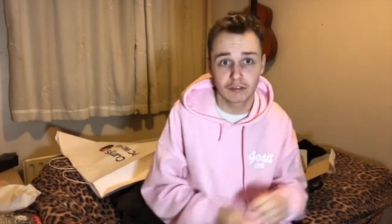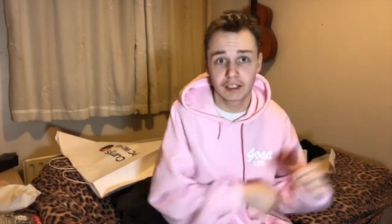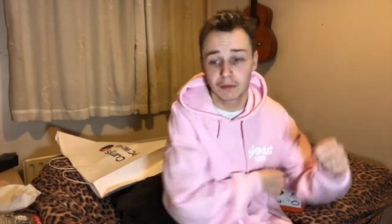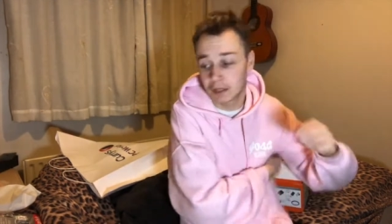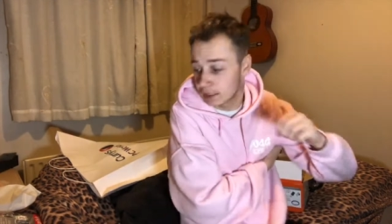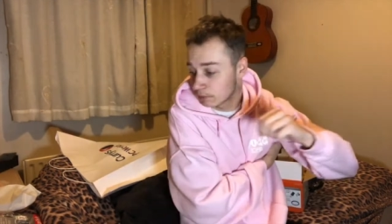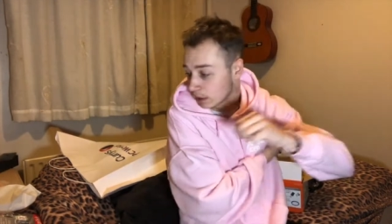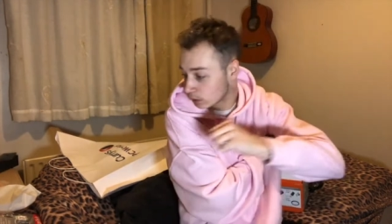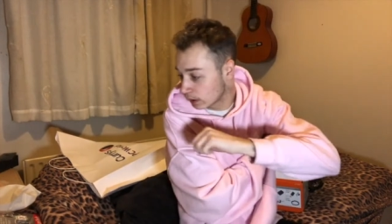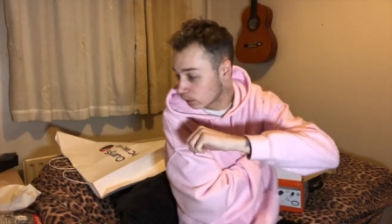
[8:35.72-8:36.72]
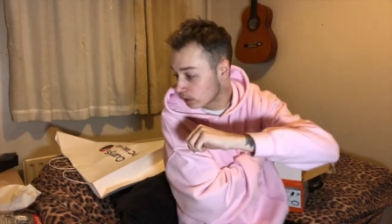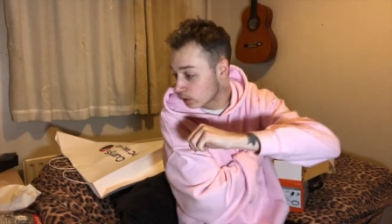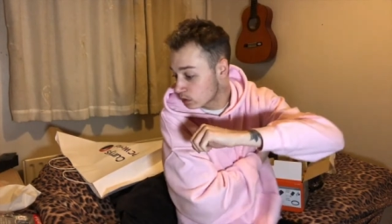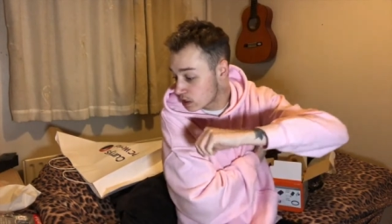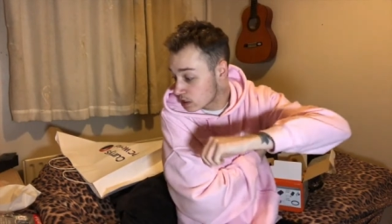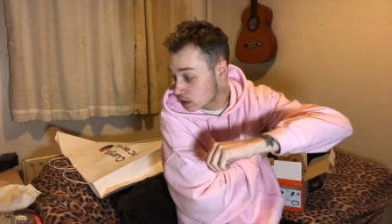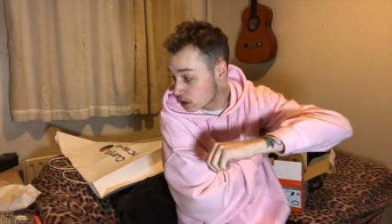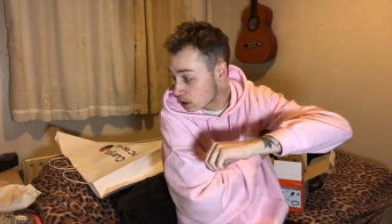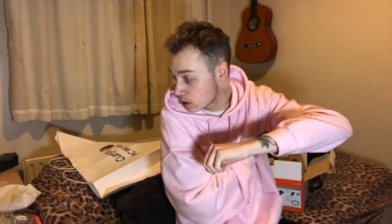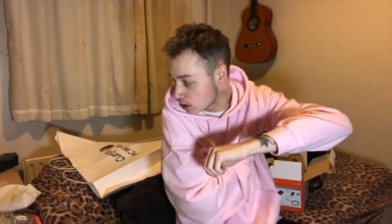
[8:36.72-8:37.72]
and read the bleeding manual how to use this
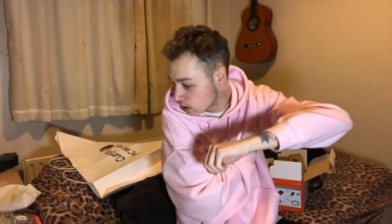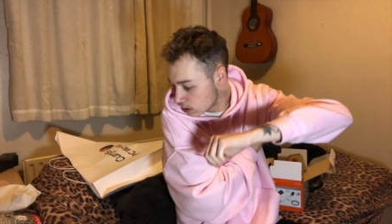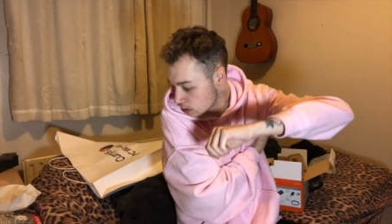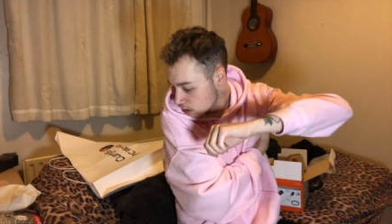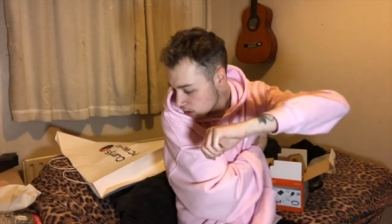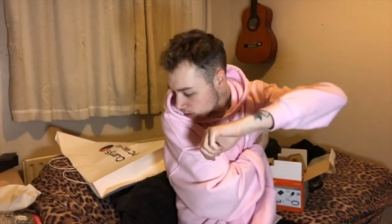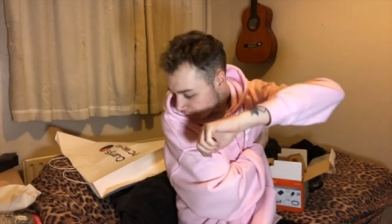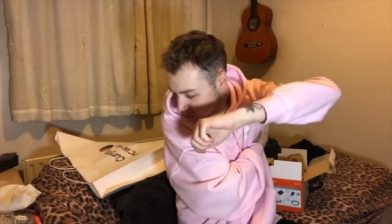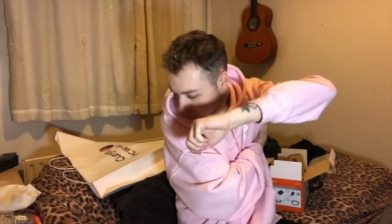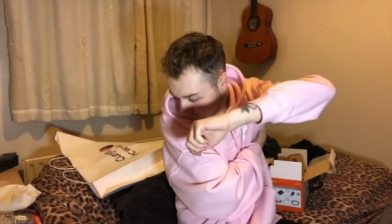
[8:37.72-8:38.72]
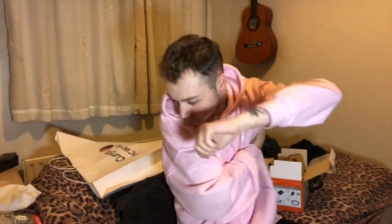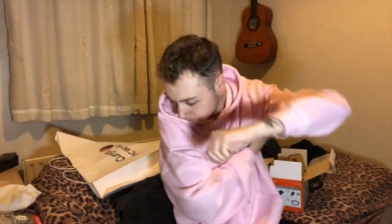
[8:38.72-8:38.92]
phone.